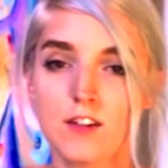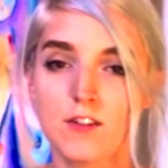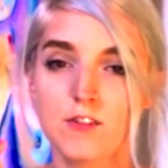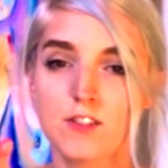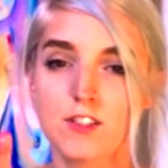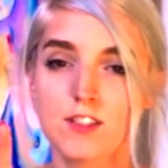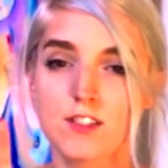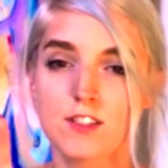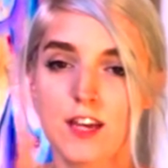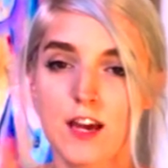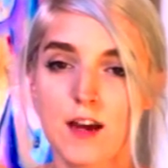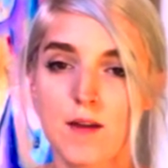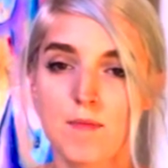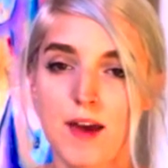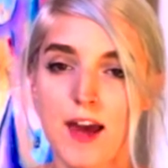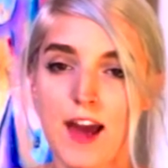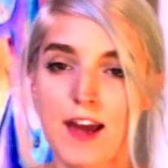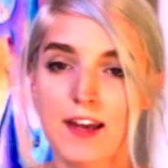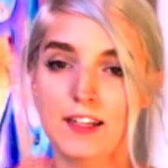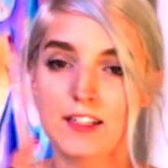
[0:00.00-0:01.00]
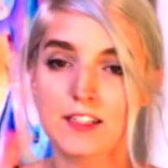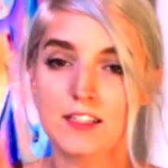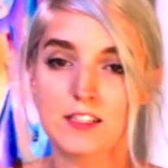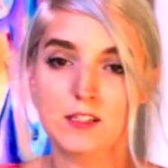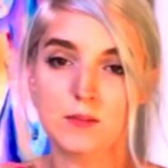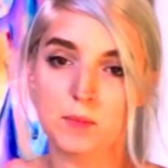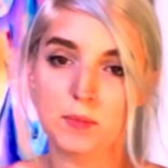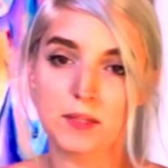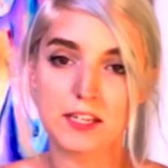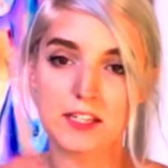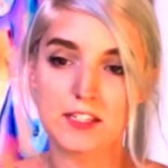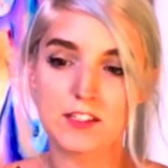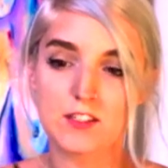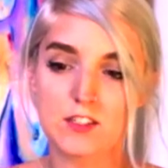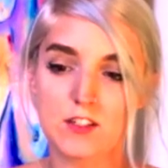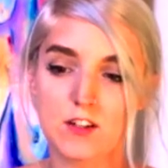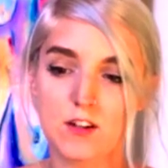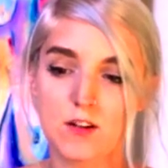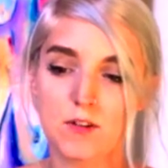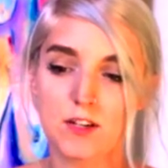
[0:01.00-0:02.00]
snap back into place.
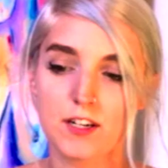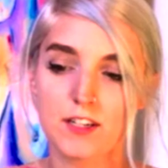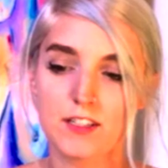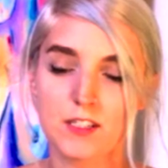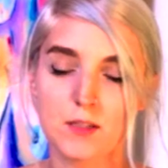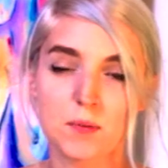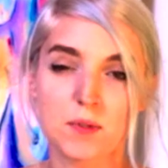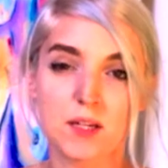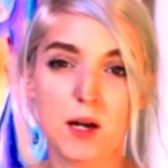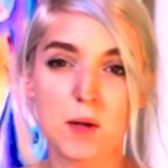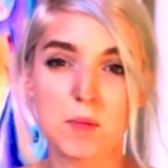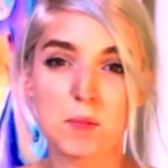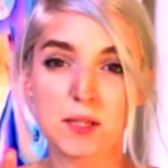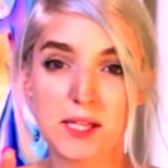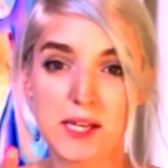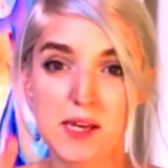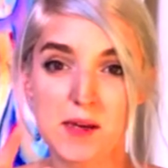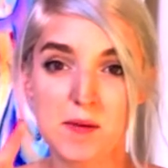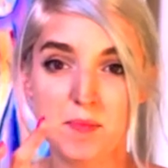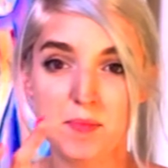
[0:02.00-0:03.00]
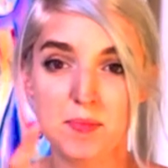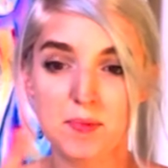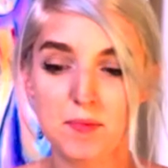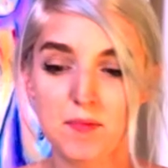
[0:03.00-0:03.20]
You don't want it to become limp,